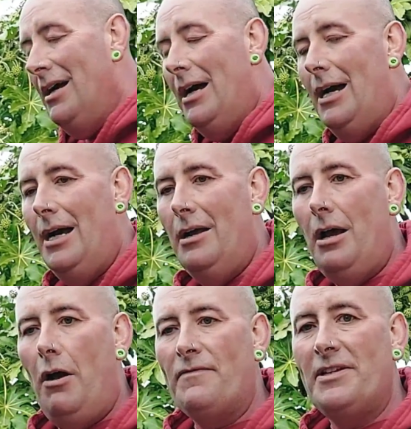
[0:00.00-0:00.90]

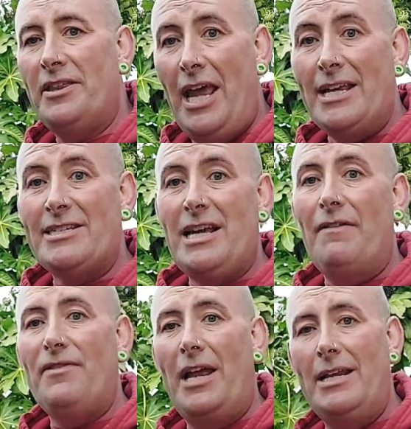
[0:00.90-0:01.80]
Obviously their
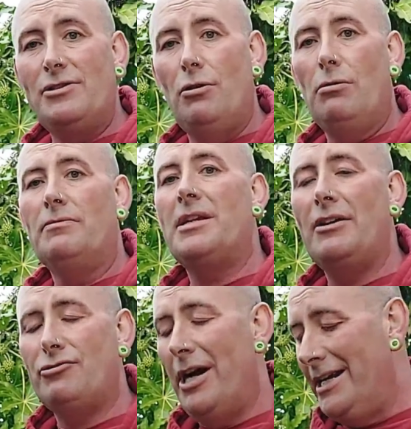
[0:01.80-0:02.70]
stuff then is all
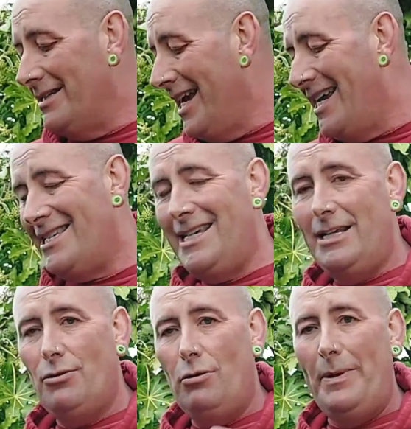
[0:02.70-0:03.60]
tried and tested,
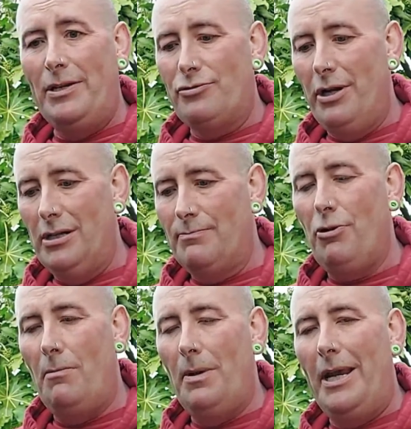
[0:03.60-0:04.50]
it's all been drilled
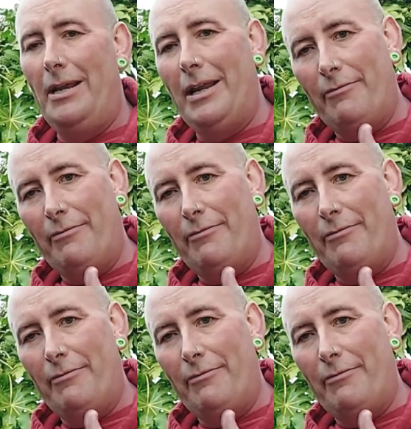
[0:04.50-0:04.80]
properly in the